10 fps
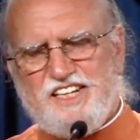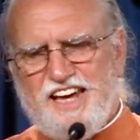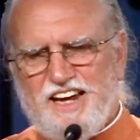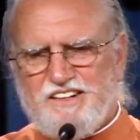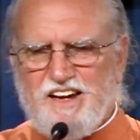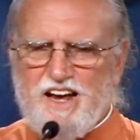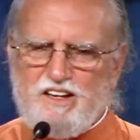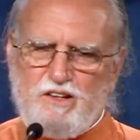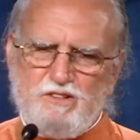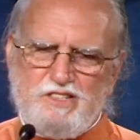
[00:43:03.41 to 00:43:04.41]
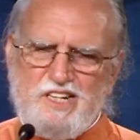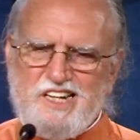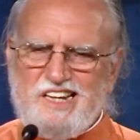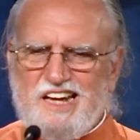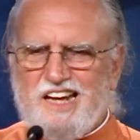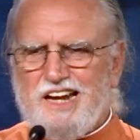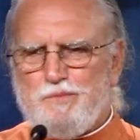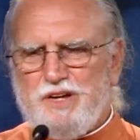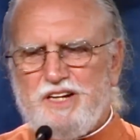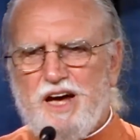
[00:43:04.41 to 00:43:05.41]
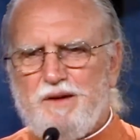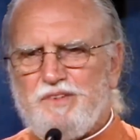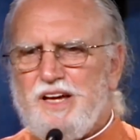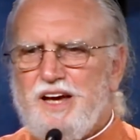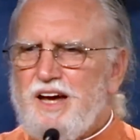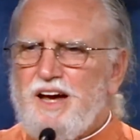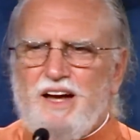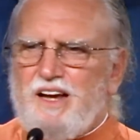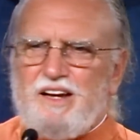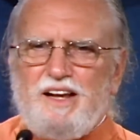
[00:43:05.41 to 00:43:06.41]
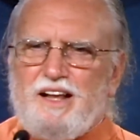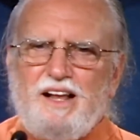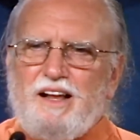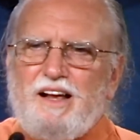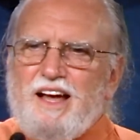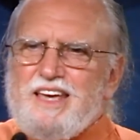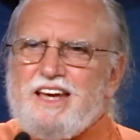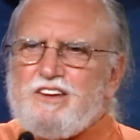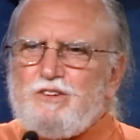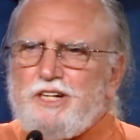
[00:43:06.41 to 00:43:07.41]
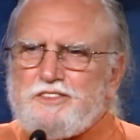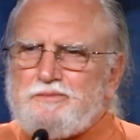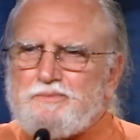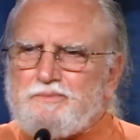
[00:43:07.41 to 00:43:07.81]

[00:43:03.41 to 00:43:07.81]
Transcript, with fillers: can't, I lose it again. I mean, I've, I can't do it.